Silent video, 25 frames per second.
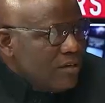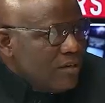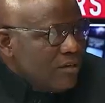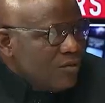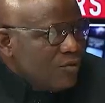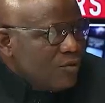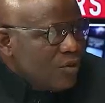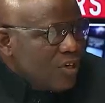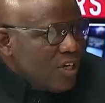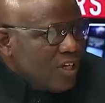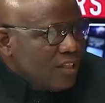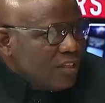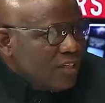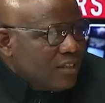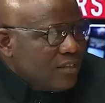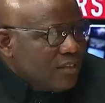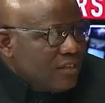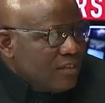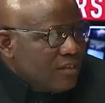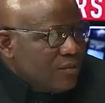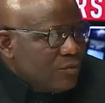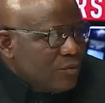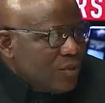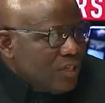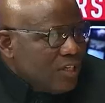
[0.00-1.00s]
so that at
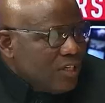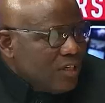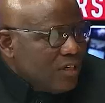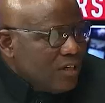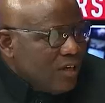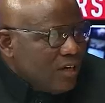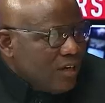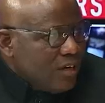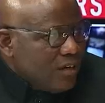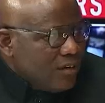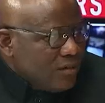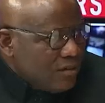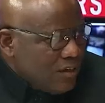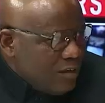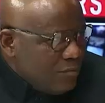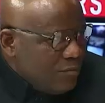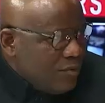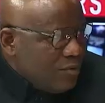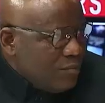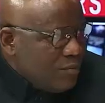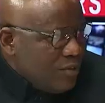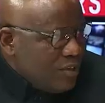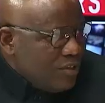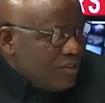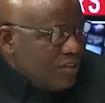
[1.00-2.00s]
least we keep
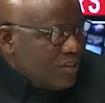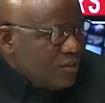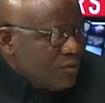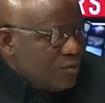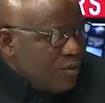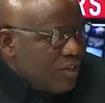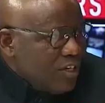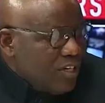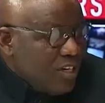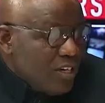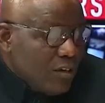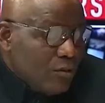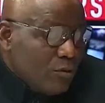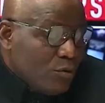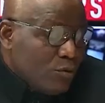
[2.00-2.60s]
the business going and